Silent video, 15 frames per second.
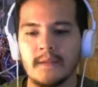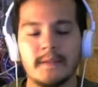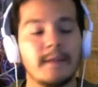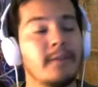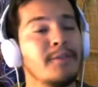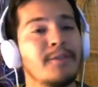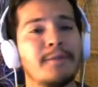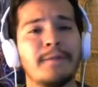
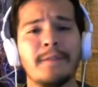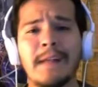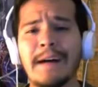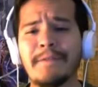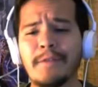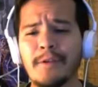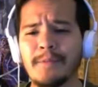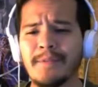So the
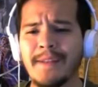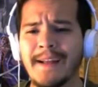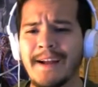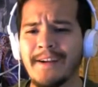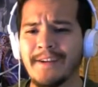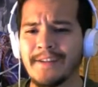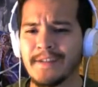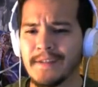Fluffle
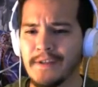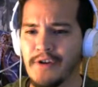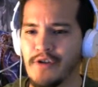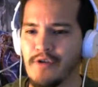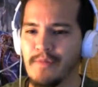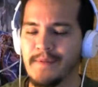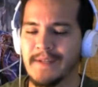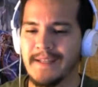player
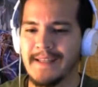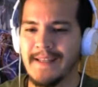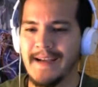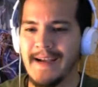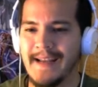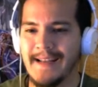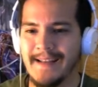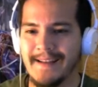scooped.
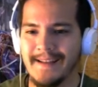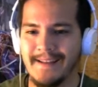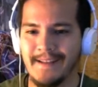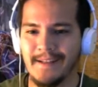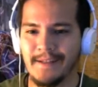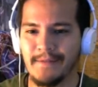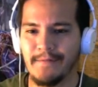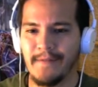That
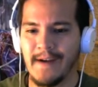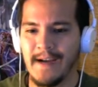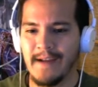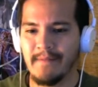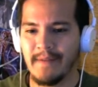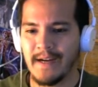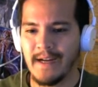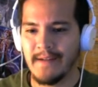is
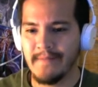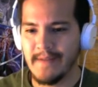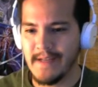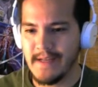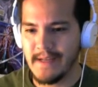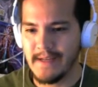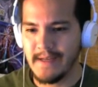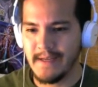fine by
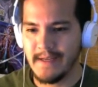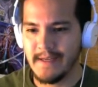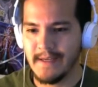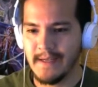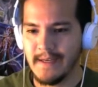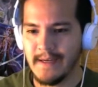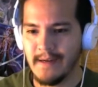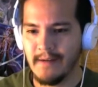me. And
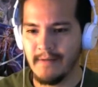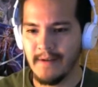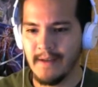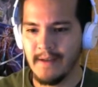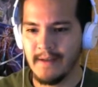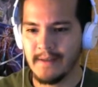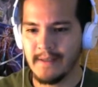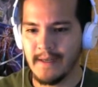now
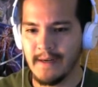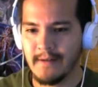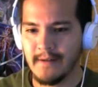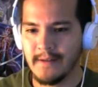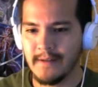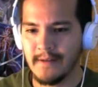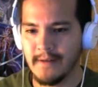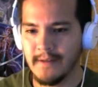it is our
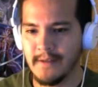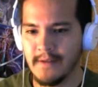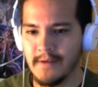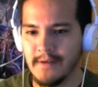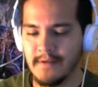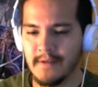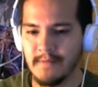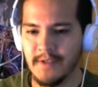turn to
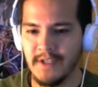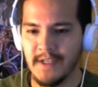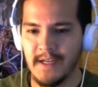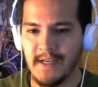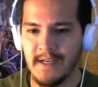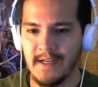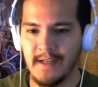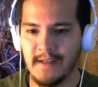do some
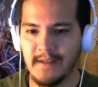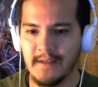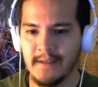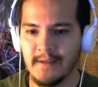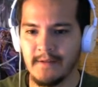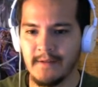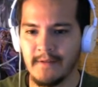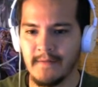
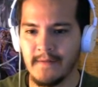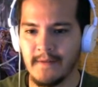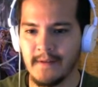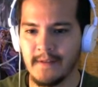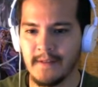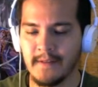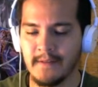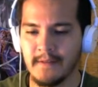shenanigans. Going
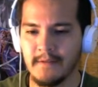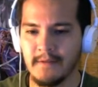first.